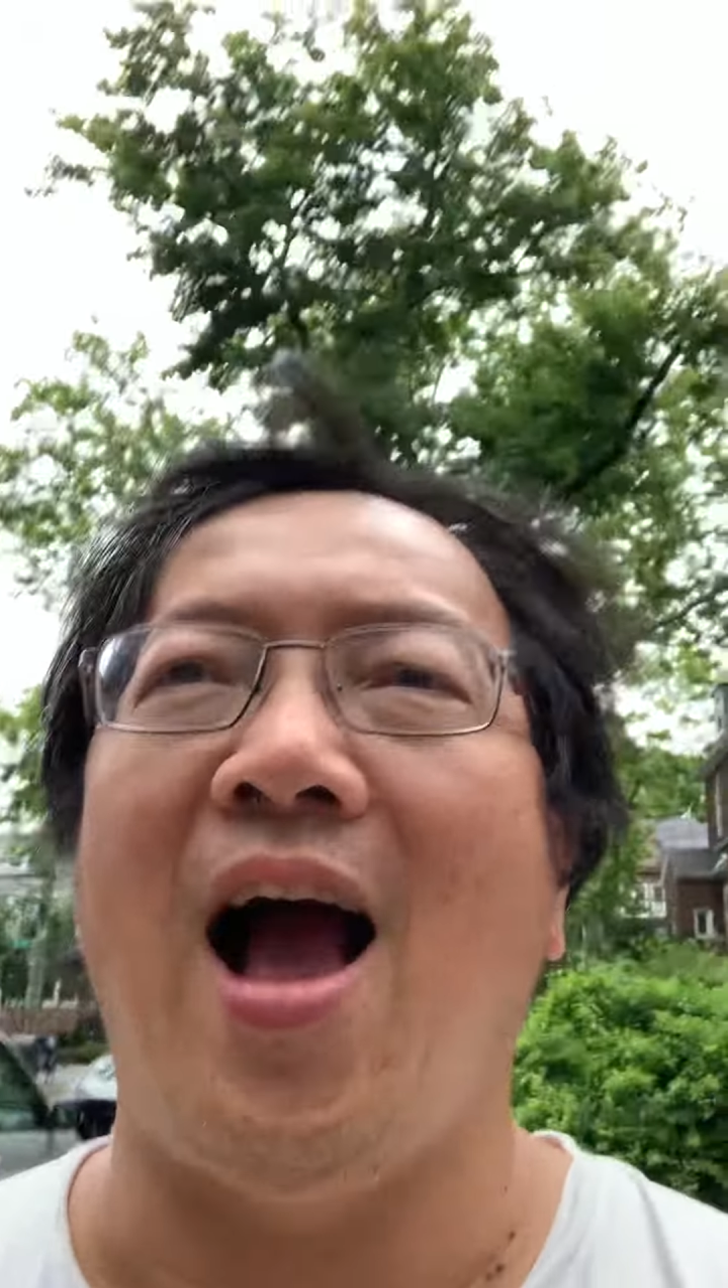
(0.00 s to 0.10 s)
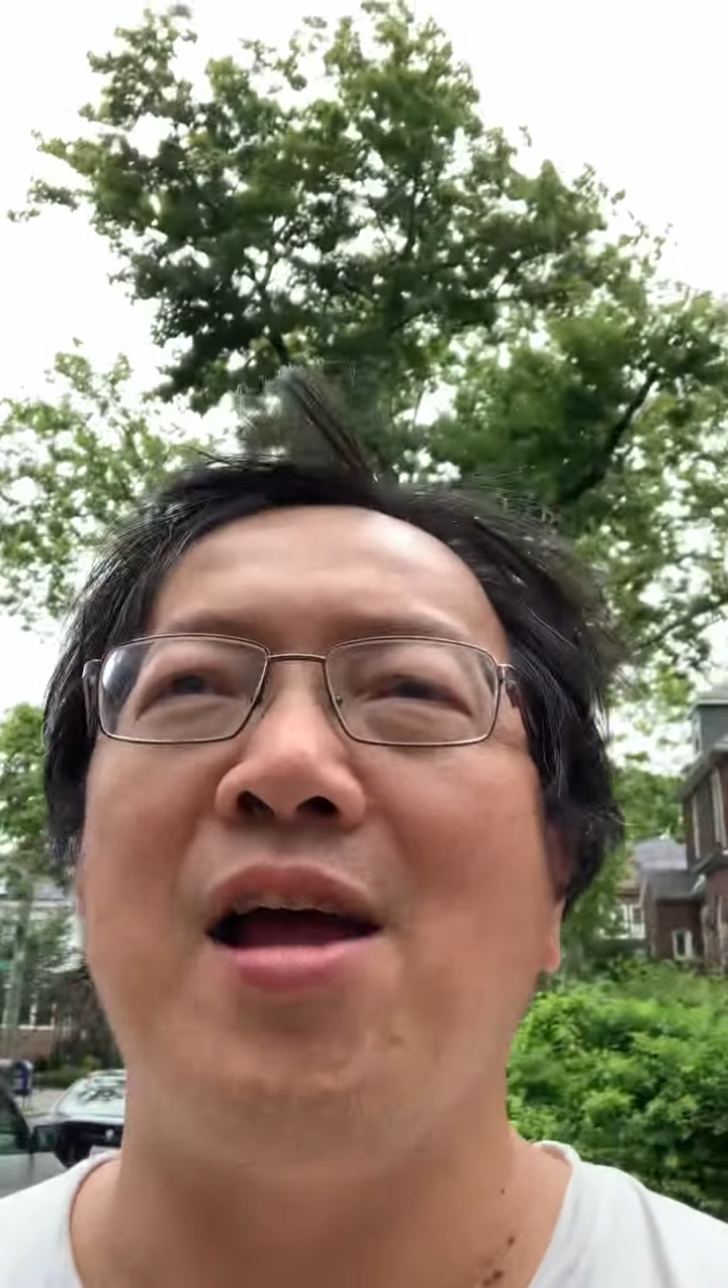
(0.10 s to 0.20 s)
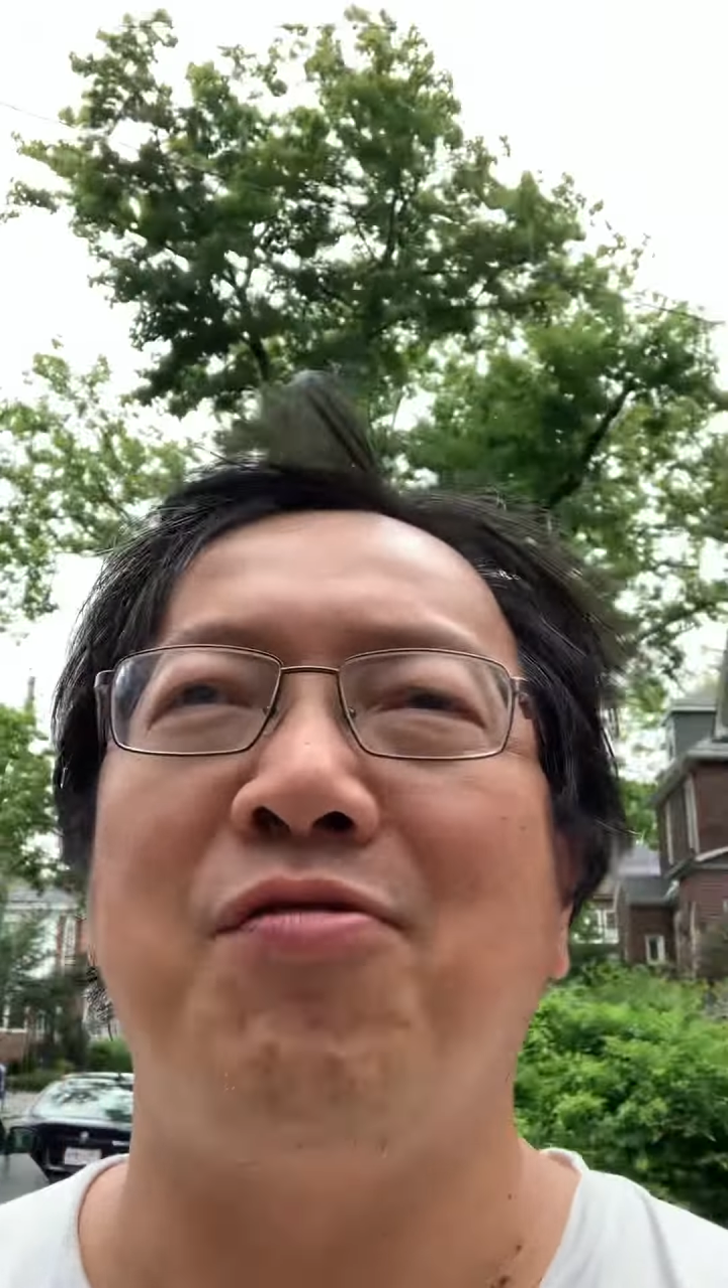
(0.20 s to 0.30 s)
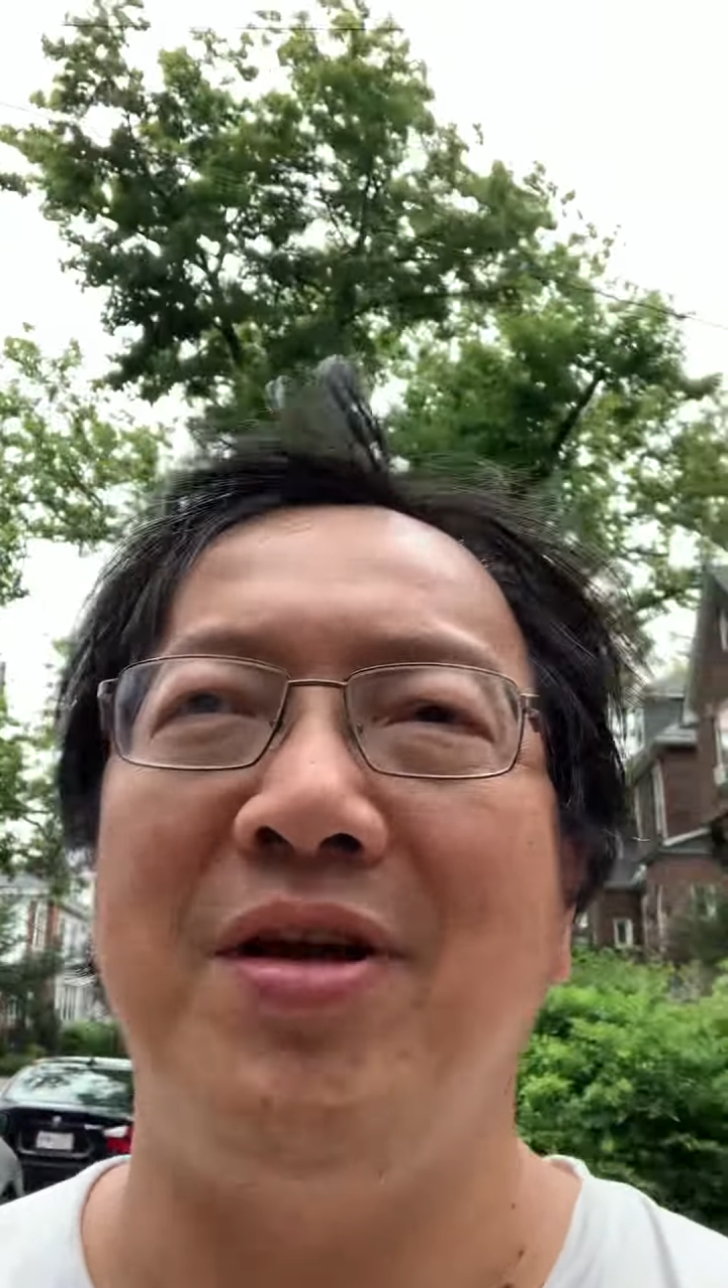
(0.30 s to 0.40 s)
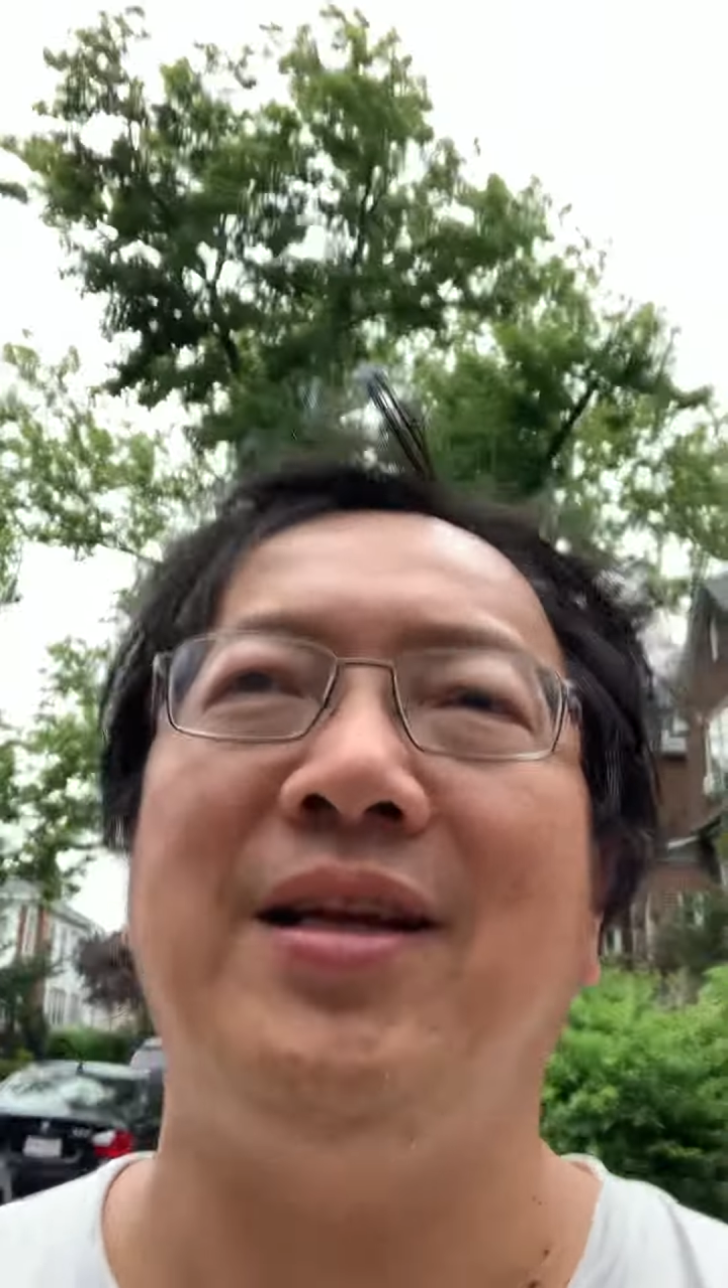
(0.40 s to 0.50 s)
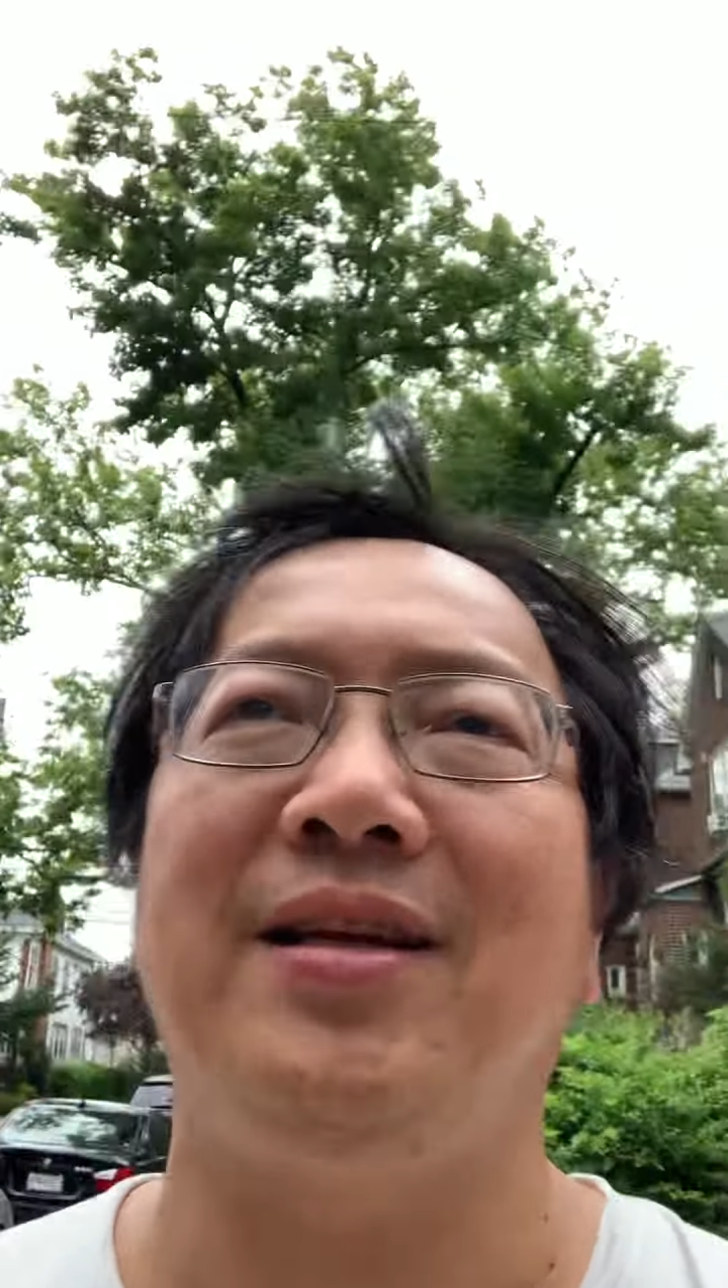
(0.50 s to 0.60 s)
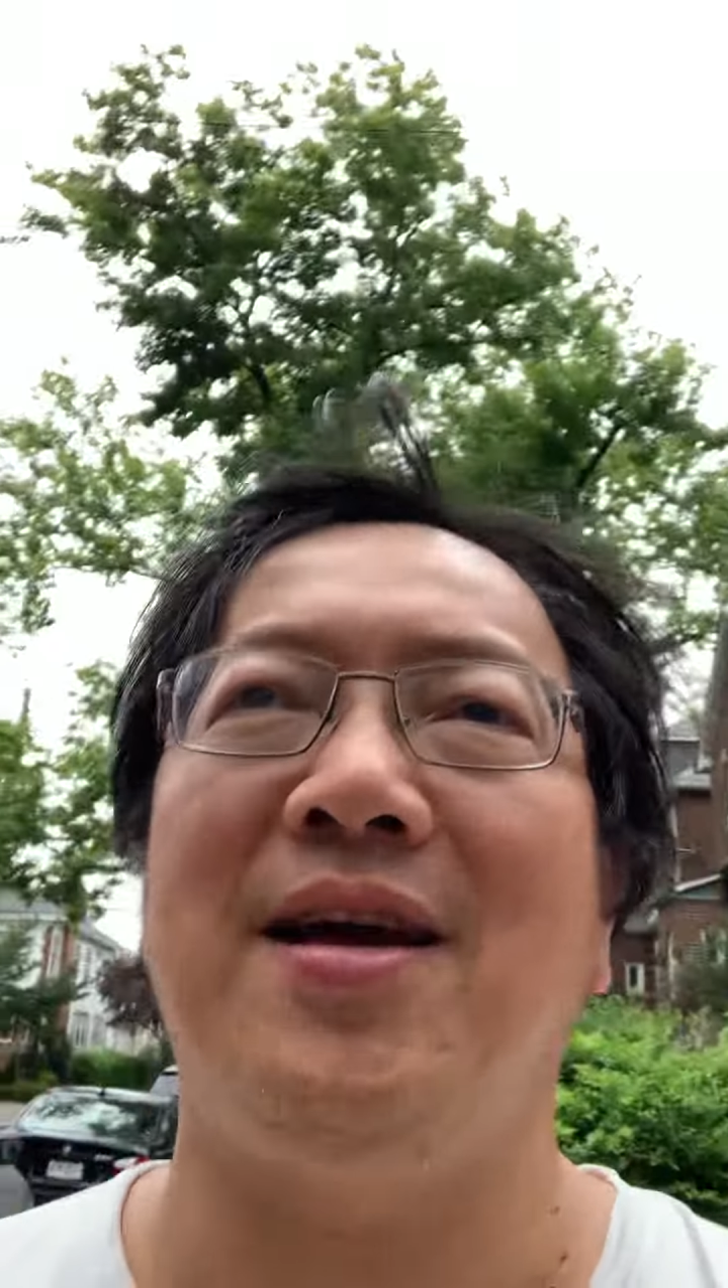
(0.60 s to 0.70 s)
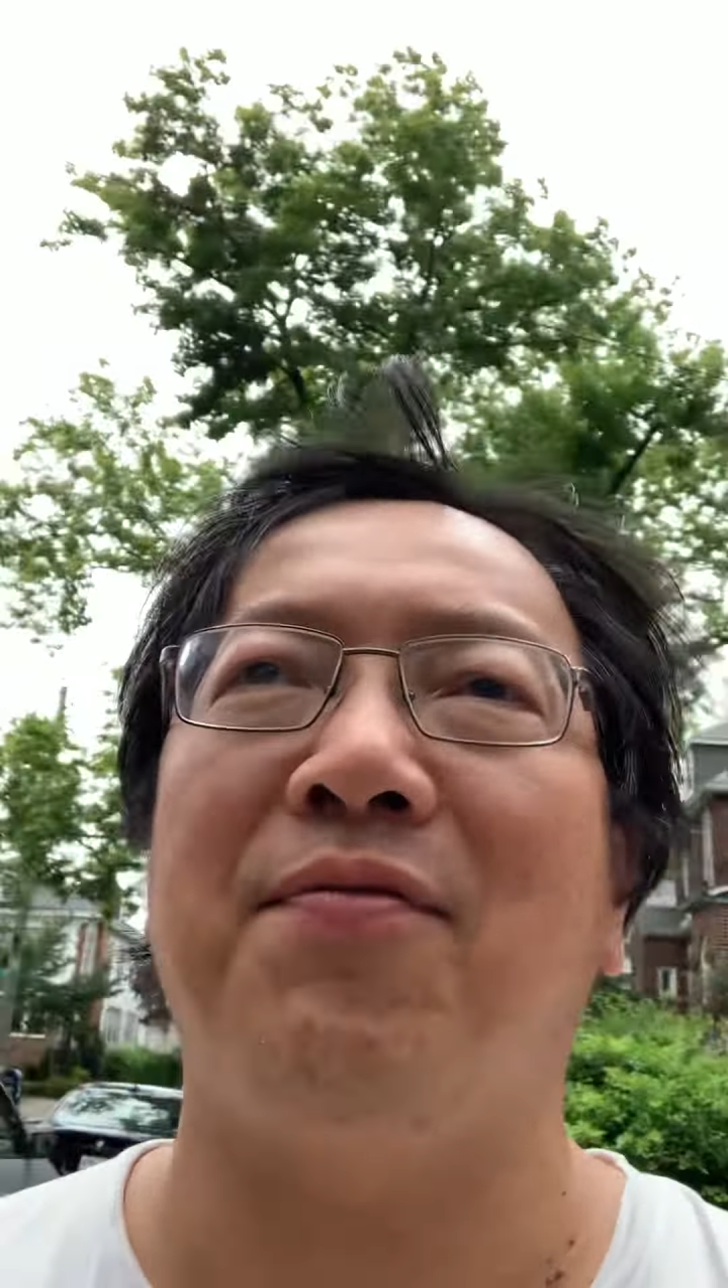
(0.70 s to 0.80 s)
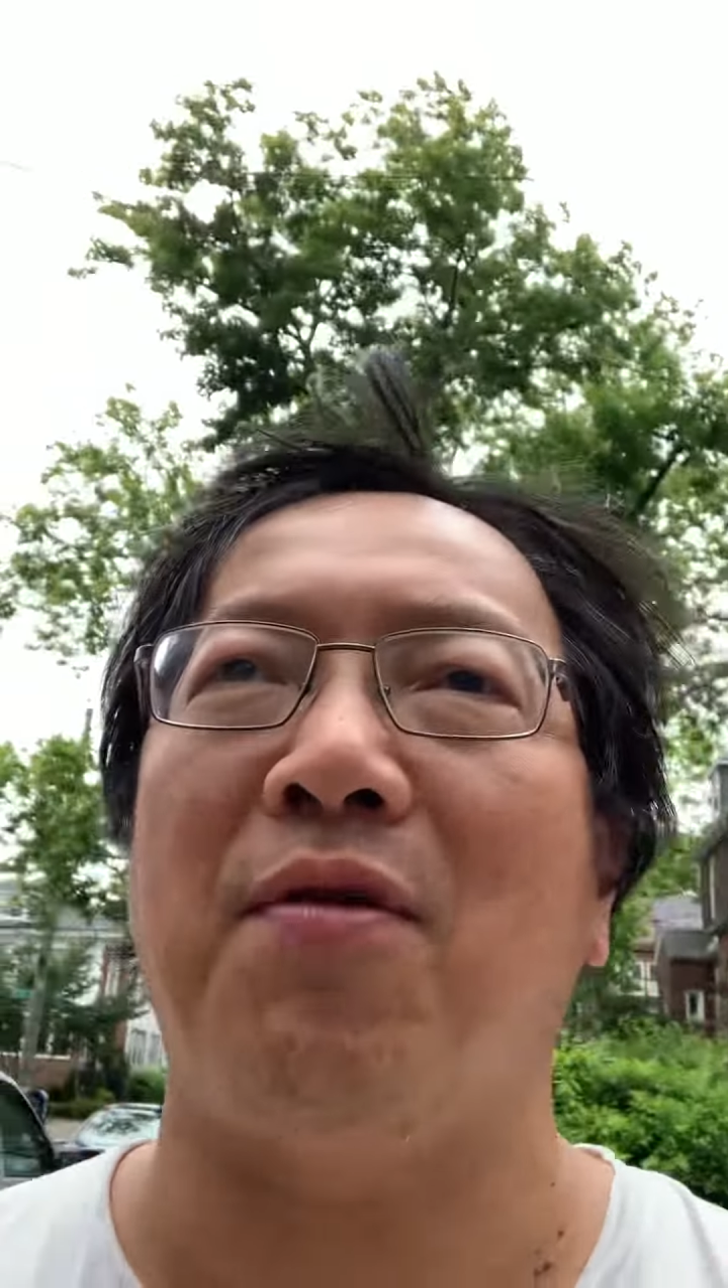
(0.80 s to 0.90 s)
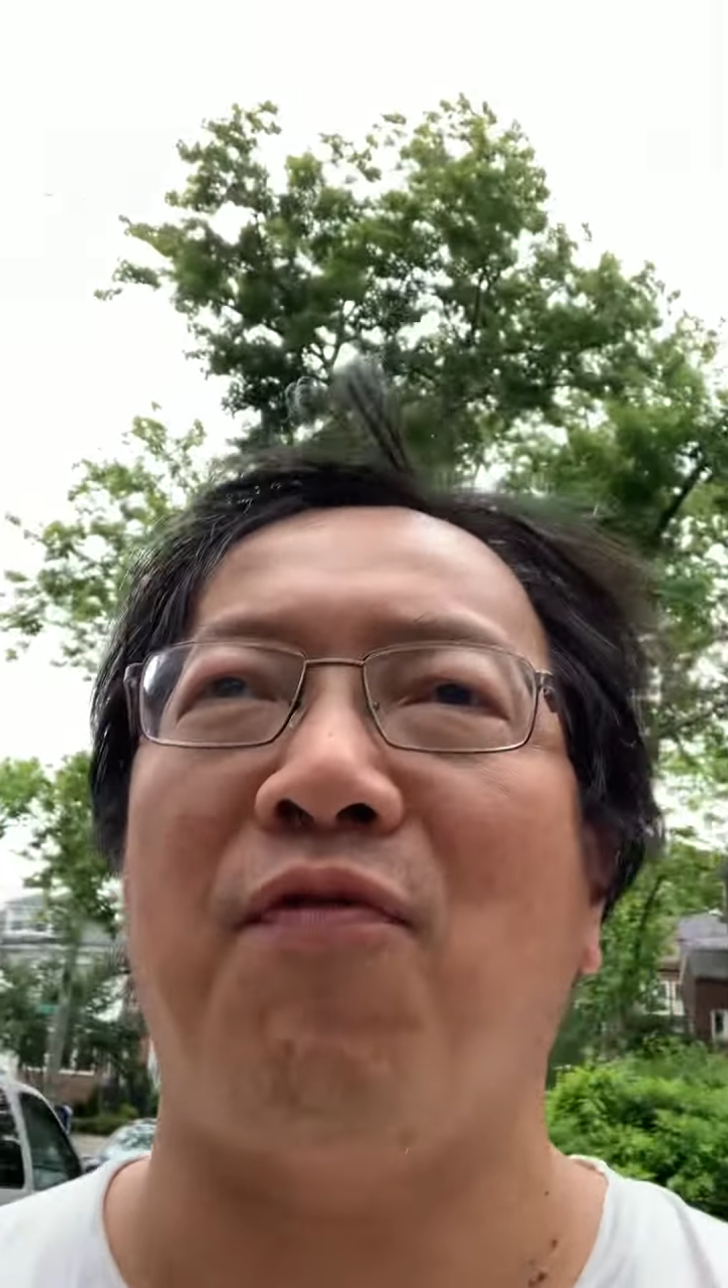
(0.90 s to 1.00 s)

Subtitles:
I really love